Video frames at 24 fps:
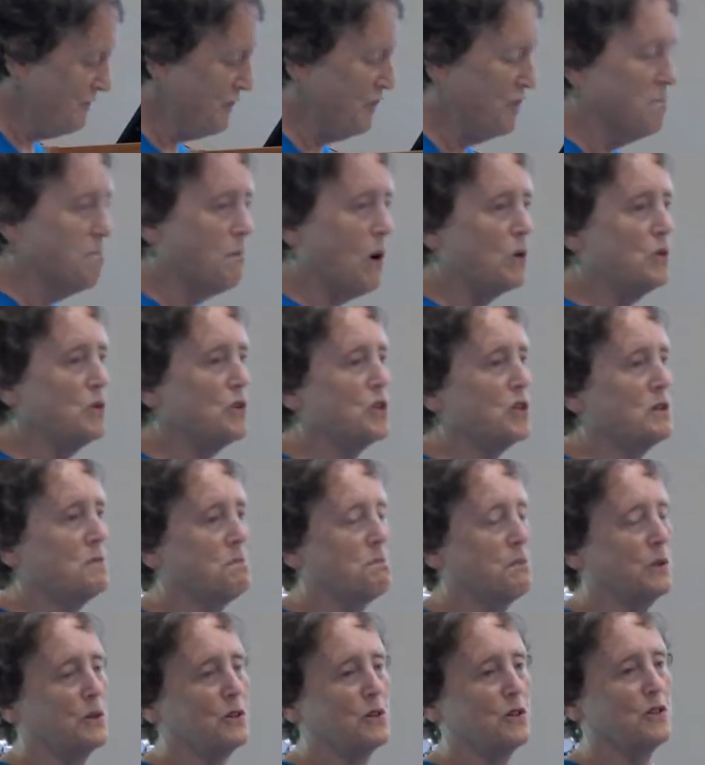For most
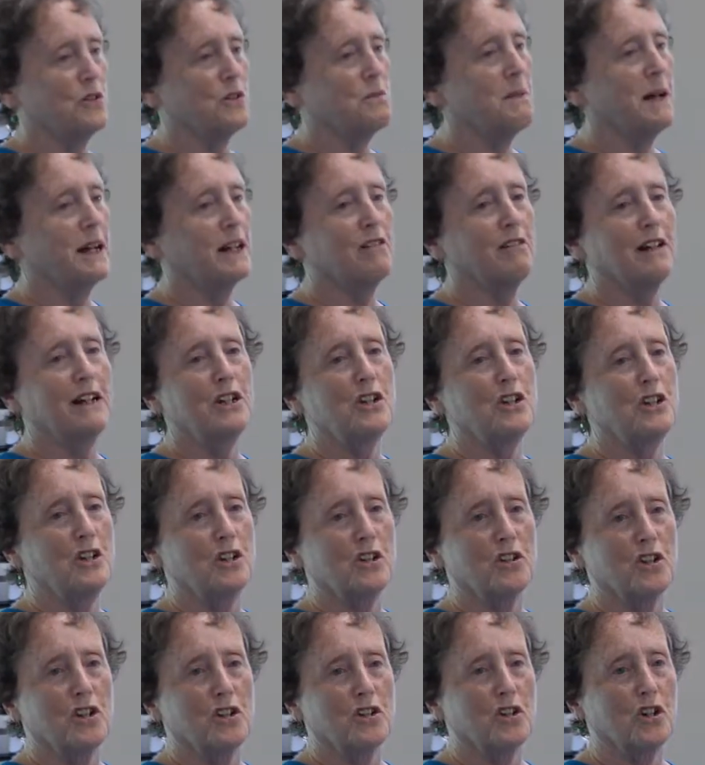birders, migration
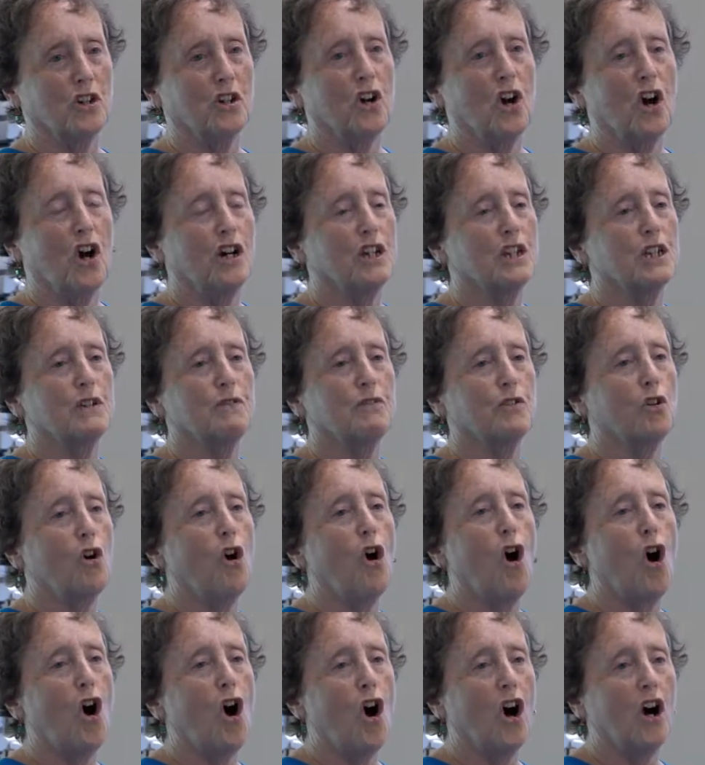is just a cause for
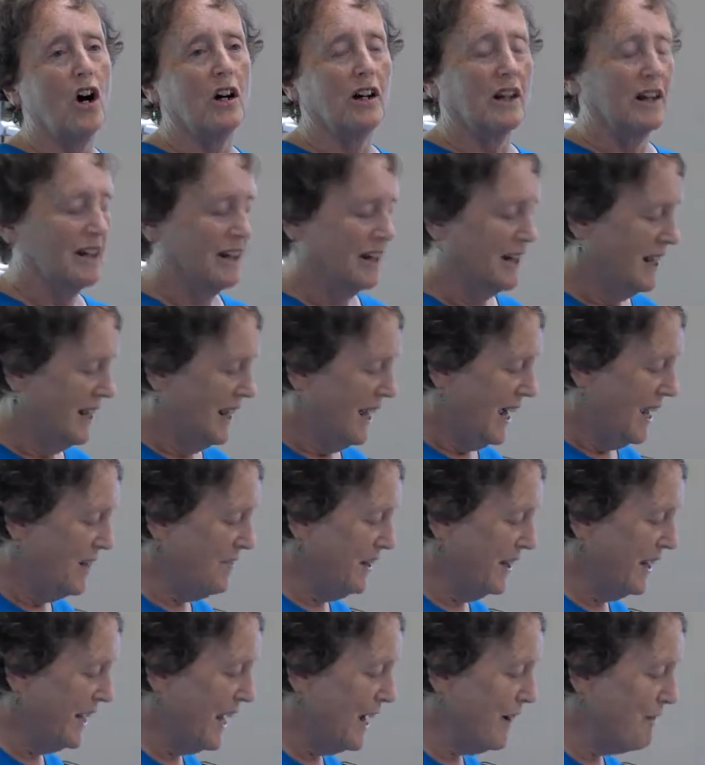awe. I
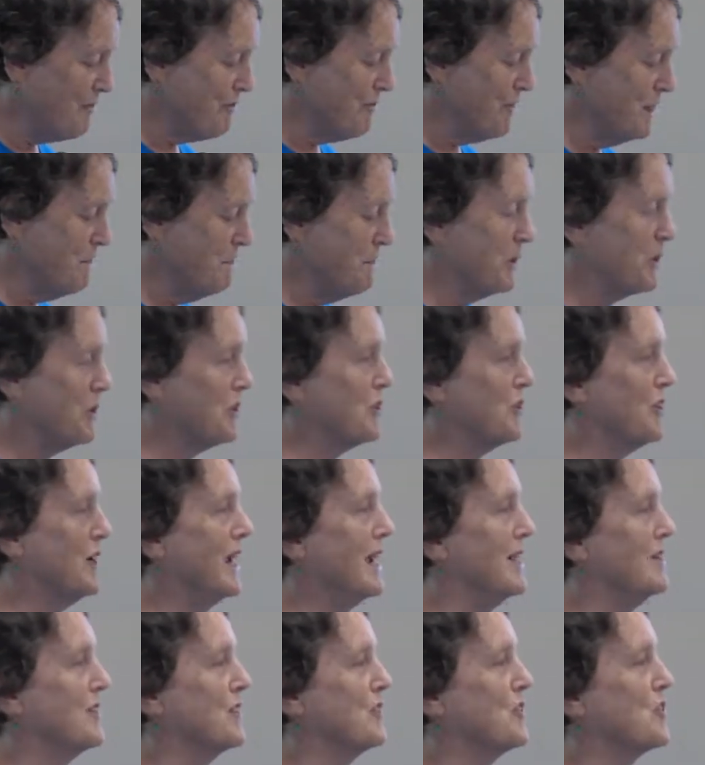think every birder
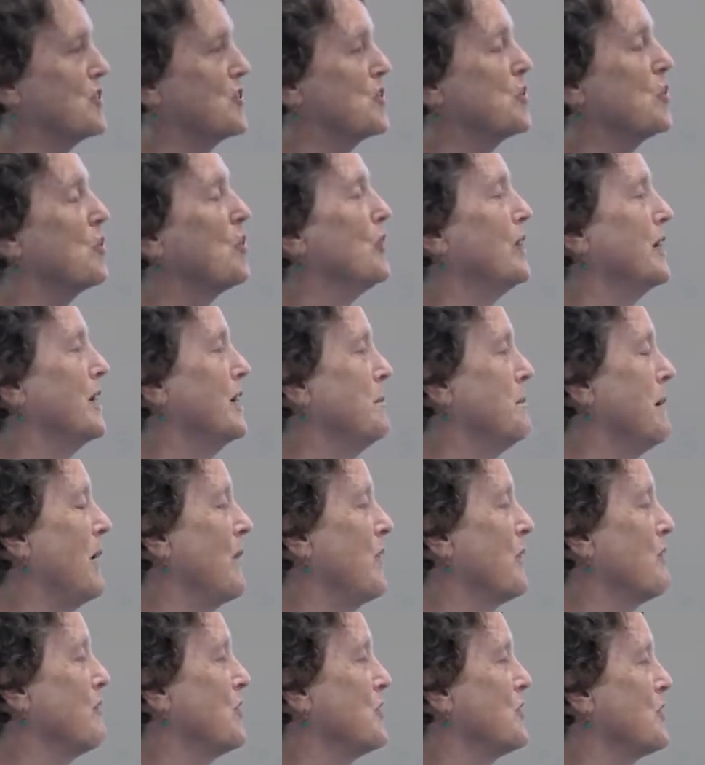has a story
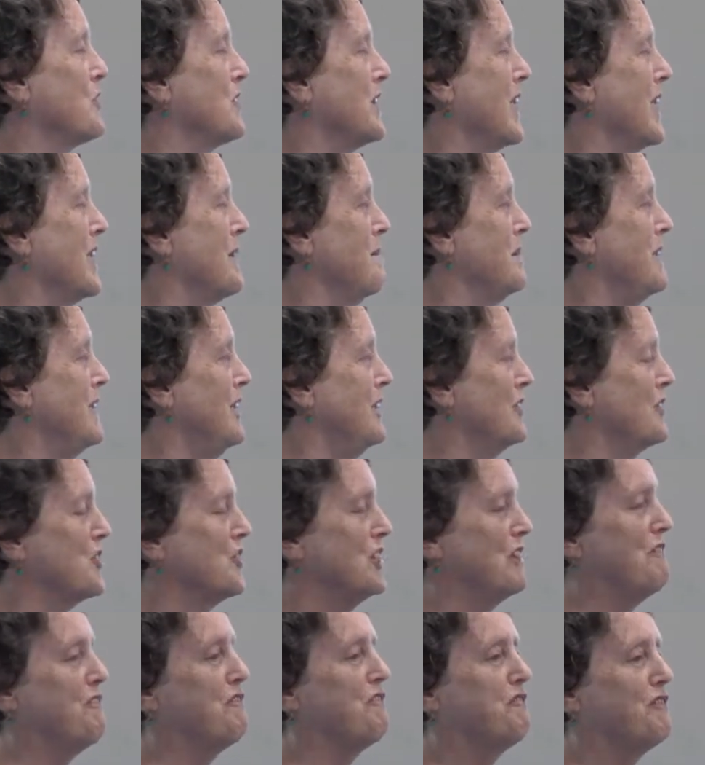about the first time he or
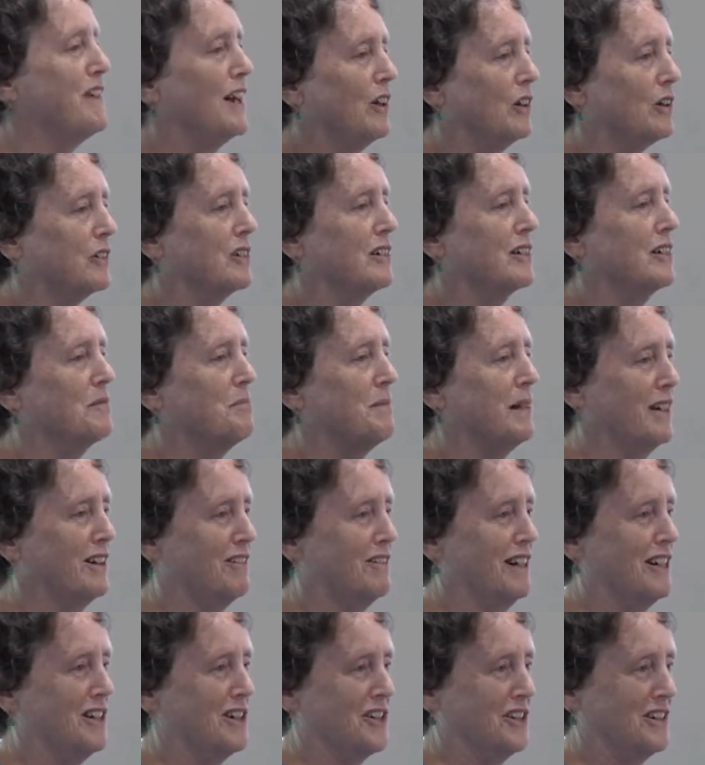she felt
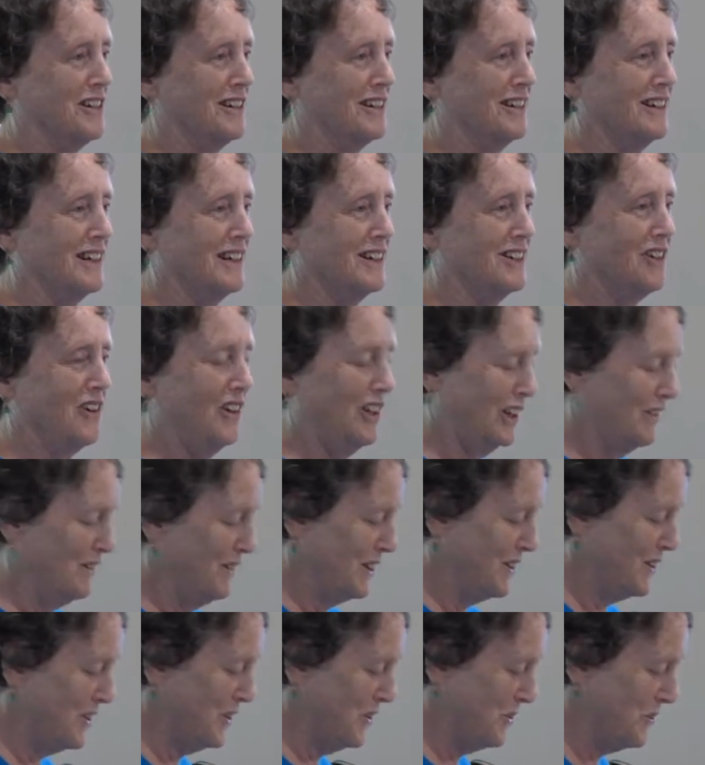migration and all of
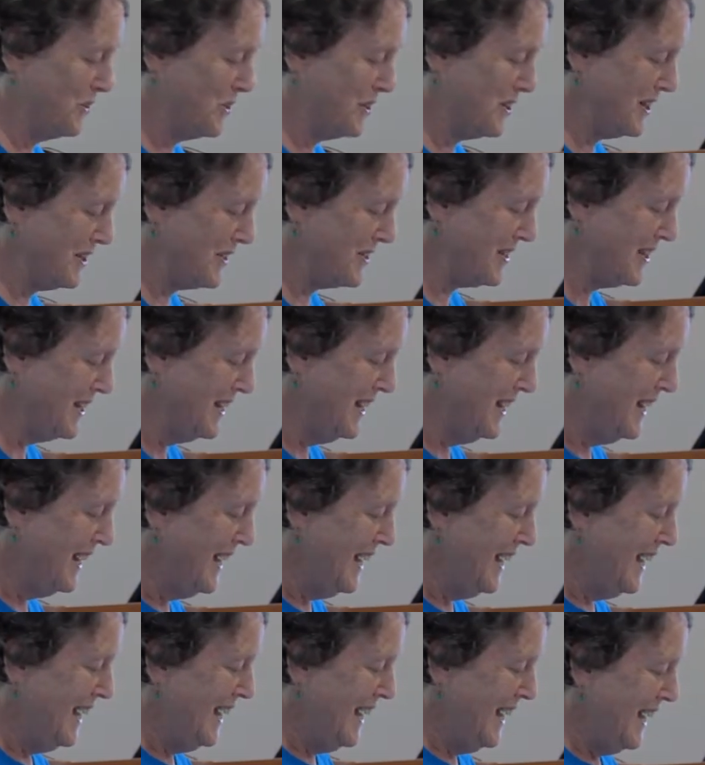its hugeness.
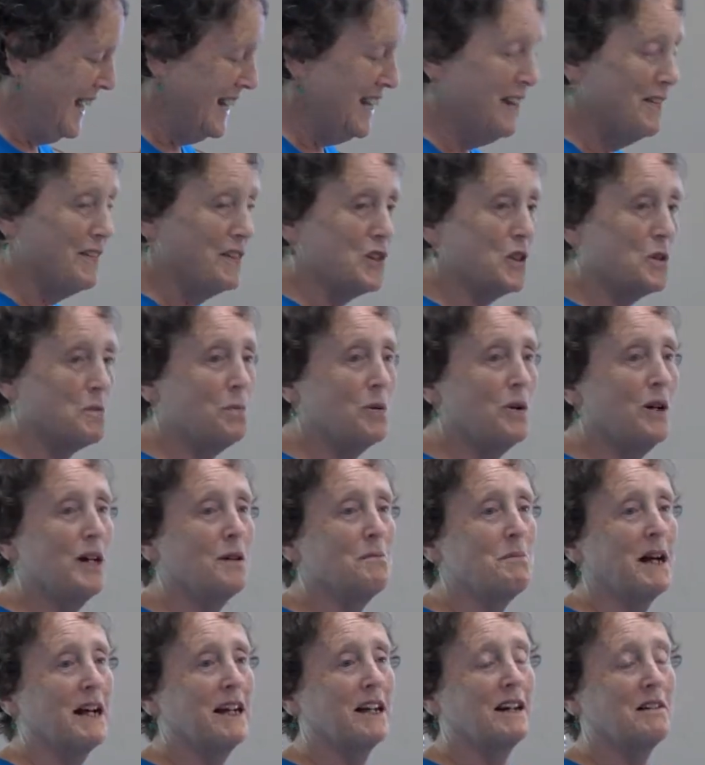And in the
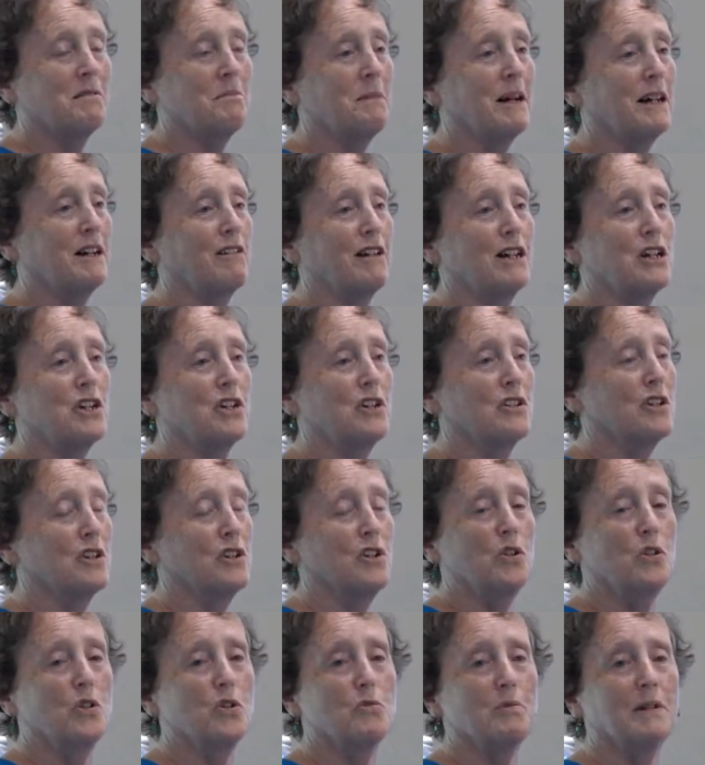spring, migration is a
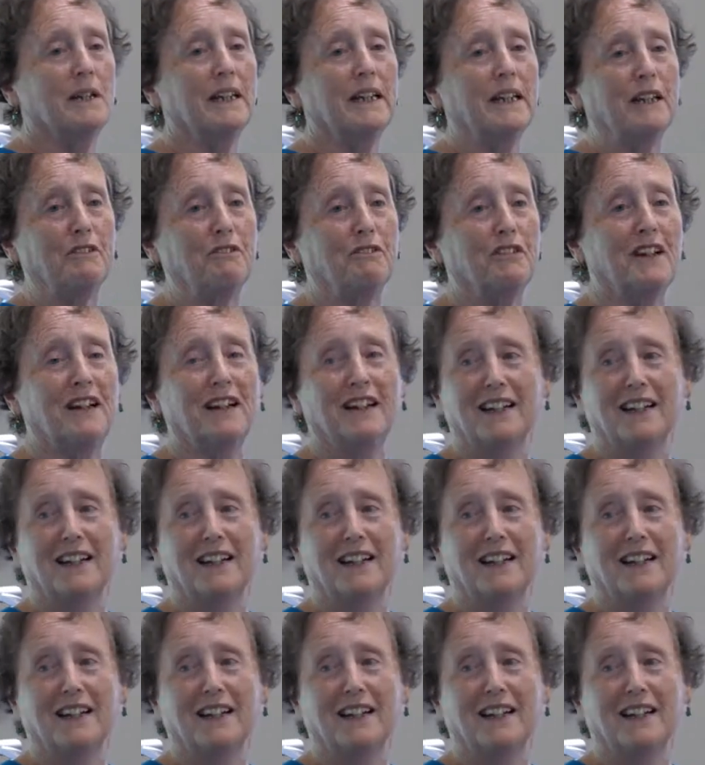huge relief.